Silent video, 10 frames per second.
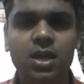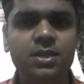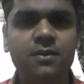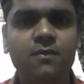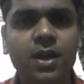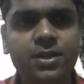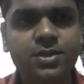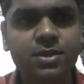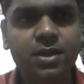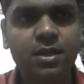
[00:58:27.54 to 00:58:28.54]
I say, why
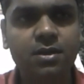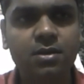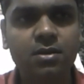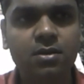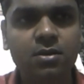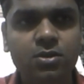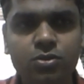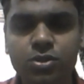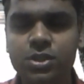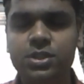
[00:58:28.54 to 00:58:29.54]
straight?
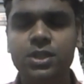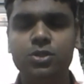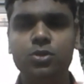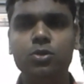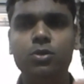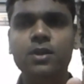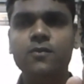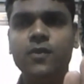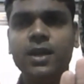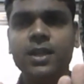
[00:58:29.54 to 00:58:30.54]
So she says, in
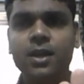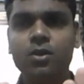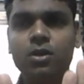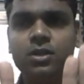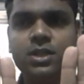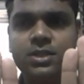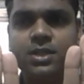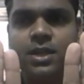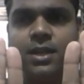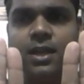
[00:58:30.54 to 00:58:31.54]
fact, they are not just
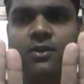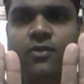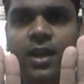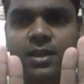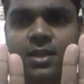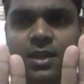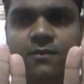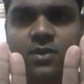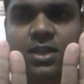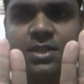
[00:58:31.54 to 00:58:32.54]
straight. In fact,
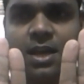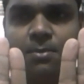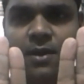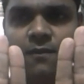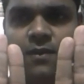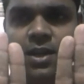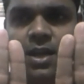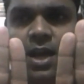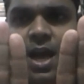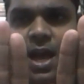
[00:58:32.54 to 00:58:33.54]
if these are my feet,
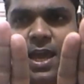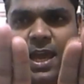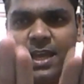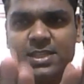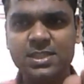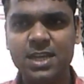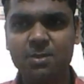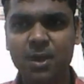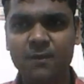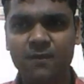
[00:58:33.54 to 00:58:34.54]
I
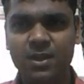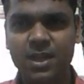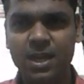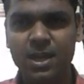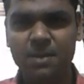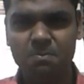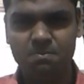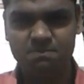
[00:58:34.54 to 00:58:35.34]
extend my feet and I,